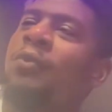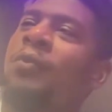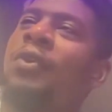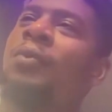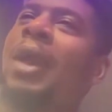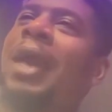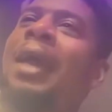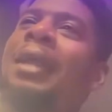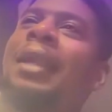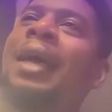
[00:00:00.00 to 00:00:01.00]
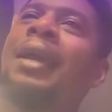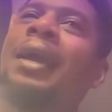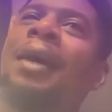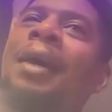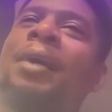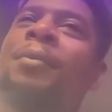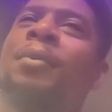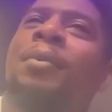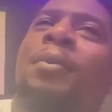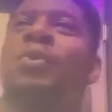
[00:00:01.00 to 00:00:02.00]
You had like I
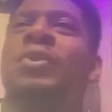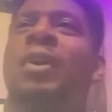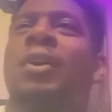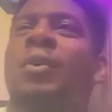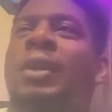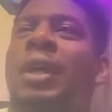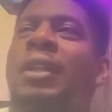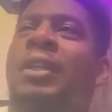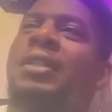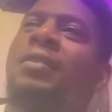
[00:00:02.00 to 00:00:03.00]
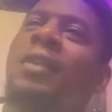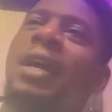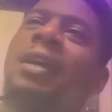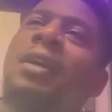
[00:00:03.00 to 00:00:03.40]
mean when you start going down a list of like